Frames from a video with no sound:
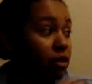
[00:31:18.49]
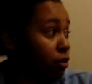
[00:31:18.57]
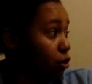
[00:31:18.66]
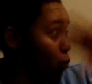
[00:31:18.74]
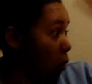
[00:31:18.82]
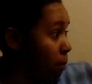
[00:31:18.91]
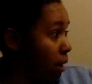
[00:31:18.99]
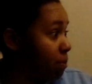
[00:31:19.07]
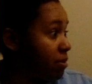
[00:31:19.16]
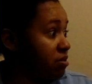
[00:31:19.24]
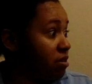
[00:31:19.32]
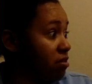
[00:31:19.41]
This is what my
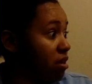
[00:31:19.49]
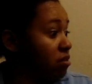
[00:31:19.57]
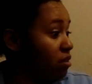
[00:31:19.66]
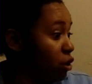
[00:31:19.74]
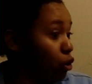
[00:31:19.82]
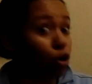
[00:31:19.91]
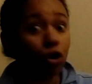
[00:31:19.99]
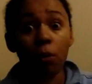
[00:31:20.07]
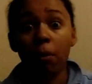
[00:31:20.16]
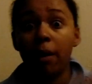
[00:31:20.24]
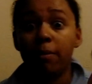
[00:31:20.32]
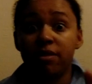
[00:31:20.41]
business does. Look
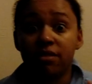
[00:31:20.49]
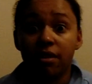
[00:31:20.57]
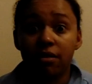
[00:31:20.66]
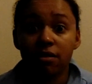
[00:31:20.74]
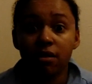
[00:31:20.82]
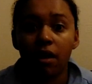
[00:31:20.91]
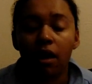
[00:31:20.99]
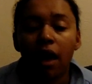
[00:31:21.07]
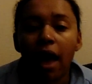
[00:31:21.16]
at my business.